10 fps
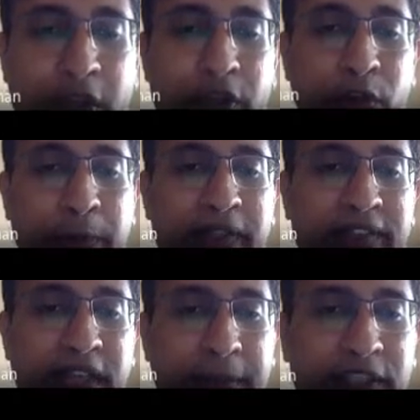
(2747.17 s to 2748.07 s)
You repeat the
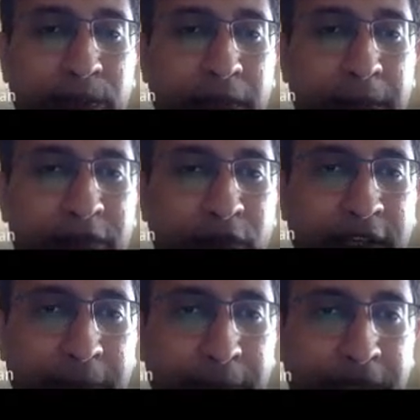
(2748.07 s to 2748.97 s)
same experiment for
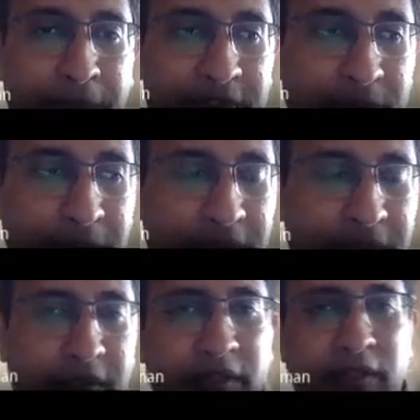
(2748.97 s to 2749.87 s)
in-plane
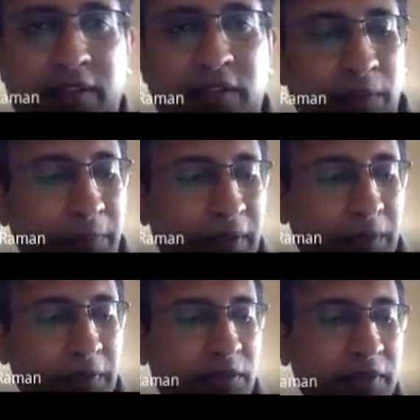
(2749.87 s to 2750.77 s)
measurements. Because of in-plane
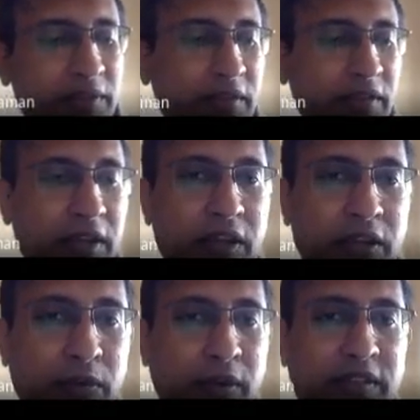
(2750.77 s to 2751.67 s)
measurements,
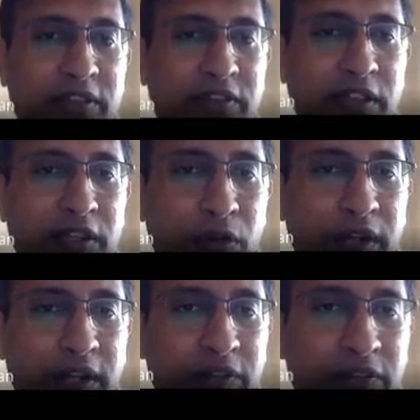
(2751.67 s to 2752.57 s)
you essentially
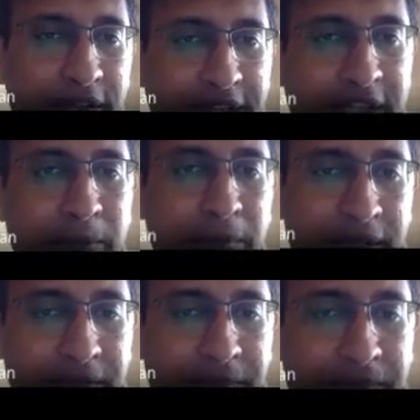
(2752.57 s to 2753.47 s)
rotate the field in plane.